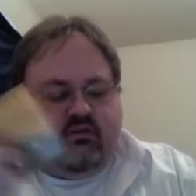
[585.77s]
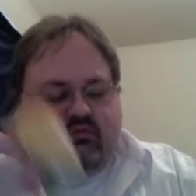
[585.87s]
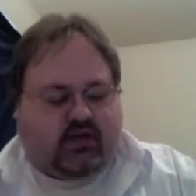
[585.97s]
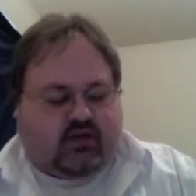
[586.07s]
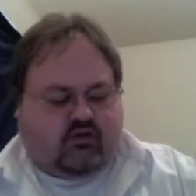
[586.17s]

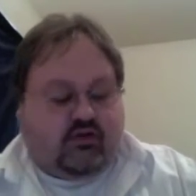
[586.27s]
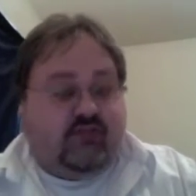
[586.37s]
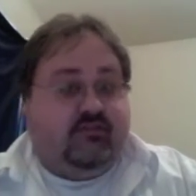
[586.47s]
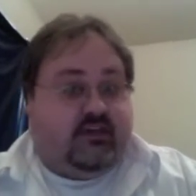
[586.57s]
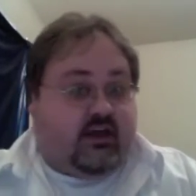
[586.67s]
Rick
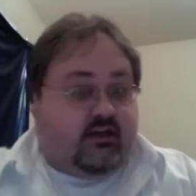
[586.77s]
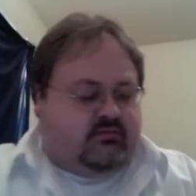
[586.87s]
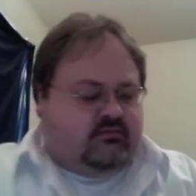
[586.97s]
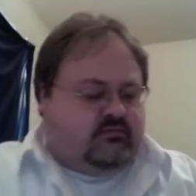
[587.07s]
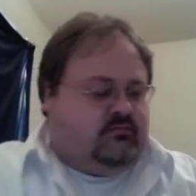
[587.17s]
Krivda.
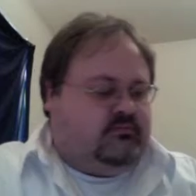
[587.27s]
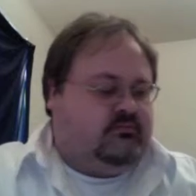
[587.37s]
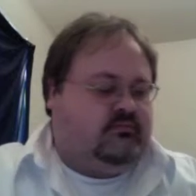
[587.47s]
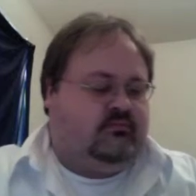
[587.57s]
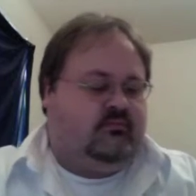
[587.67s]

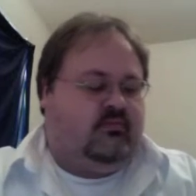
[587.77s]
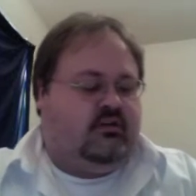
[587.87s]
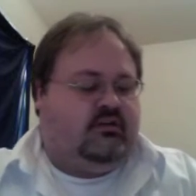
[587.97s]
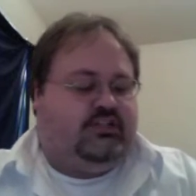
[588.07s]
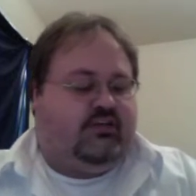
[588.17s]

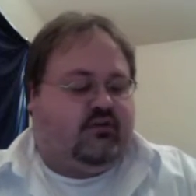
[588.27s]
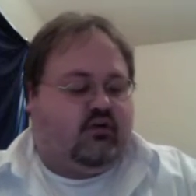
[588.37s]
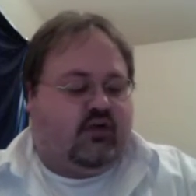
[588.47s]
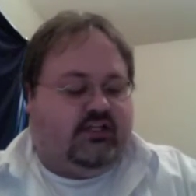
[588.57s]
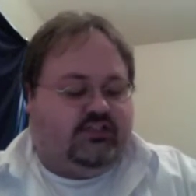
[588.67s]
Jeff
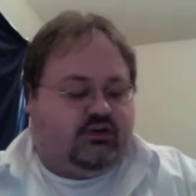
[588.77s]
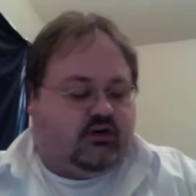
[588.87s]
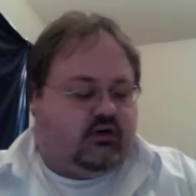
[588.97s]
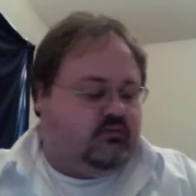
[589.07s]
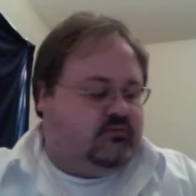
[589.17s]
Granger.